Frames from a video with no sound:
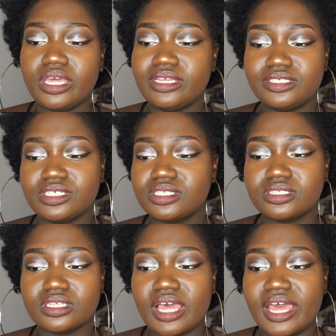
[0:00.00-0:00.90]
it's
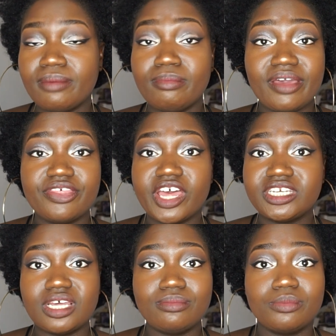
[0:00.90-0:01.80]
just, and I'm in my
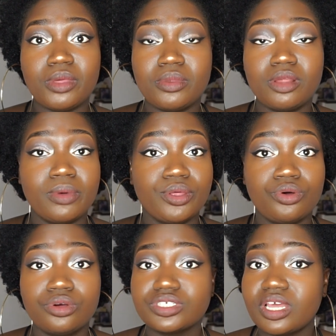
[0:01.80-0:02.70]
third term at the moment. Oh my
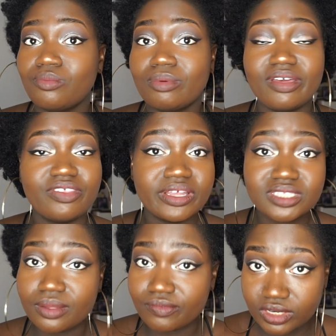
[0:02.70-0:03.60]
gosh! And when my third
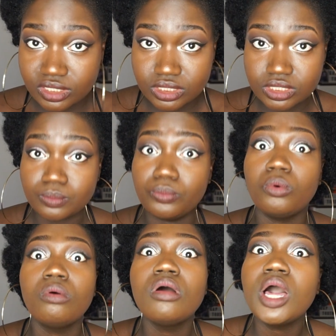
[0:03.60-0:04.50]
term finishes,
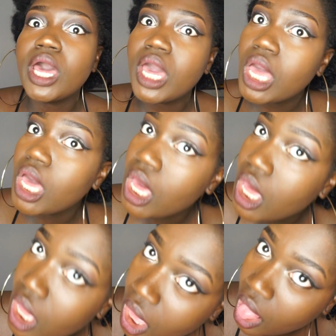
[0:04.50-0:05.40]

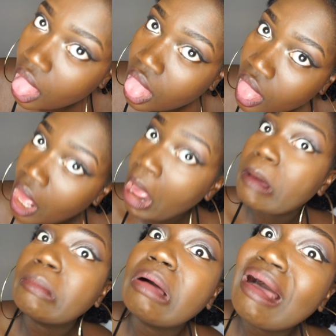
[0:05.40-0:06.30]
boy, like,
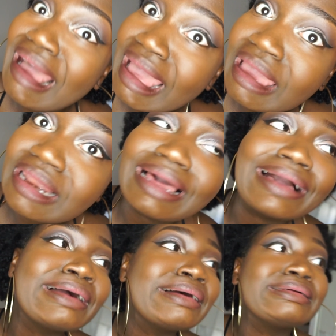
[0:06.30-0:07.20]

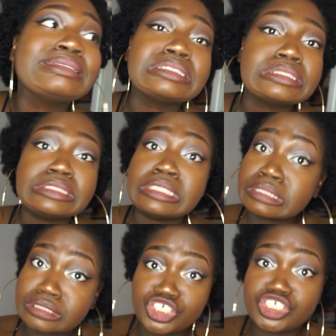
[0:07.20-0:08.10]
I was
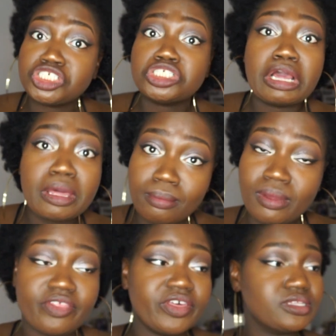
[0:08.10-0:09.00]
still shy about
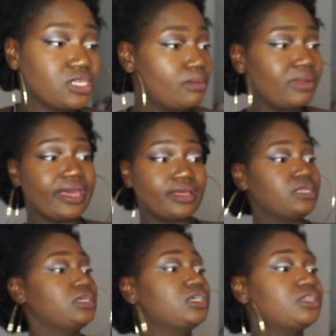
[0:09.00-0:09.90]
my third term. Like,